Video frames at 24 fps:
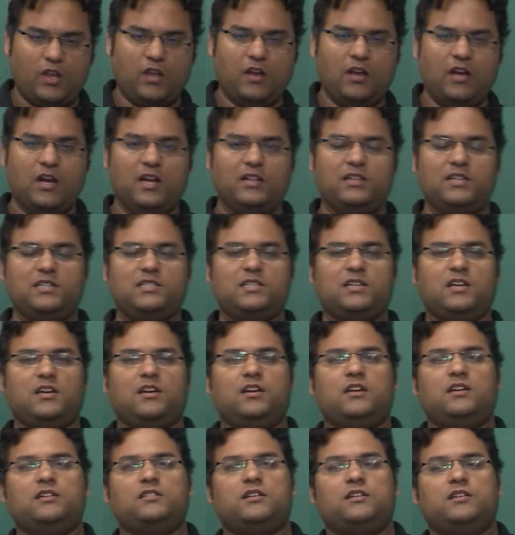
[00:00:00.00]
this
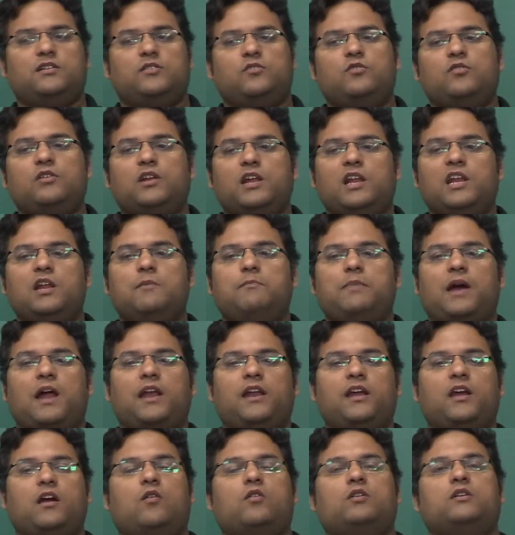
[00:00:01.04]
is really
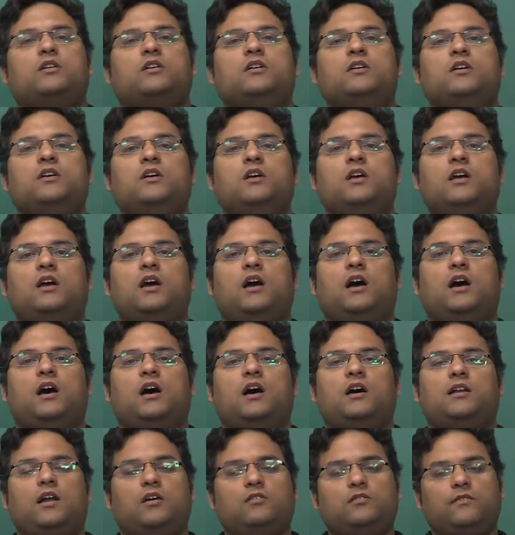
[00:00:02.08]
panning out.
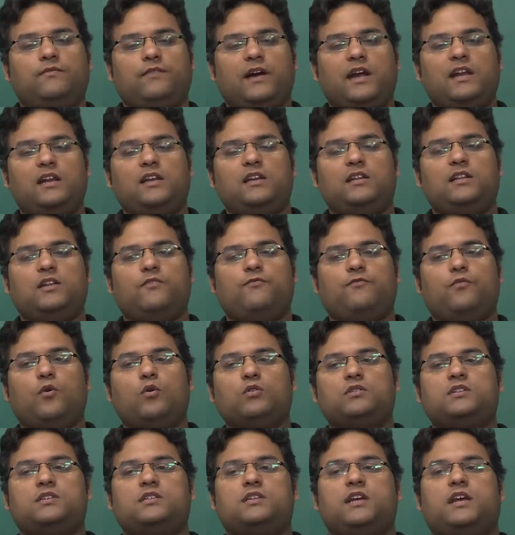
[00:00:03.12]
Now the final and the
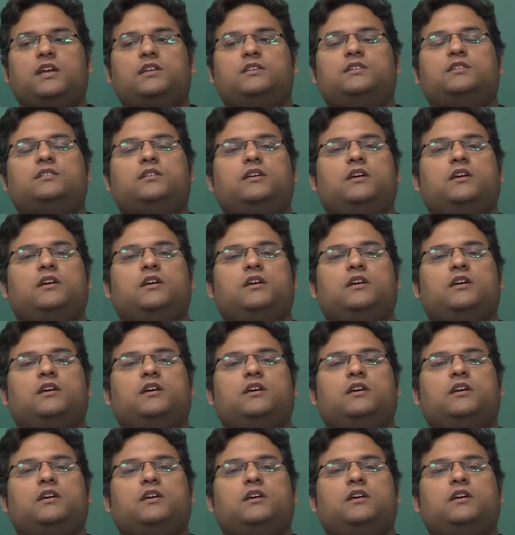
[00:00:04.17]
fourth stage,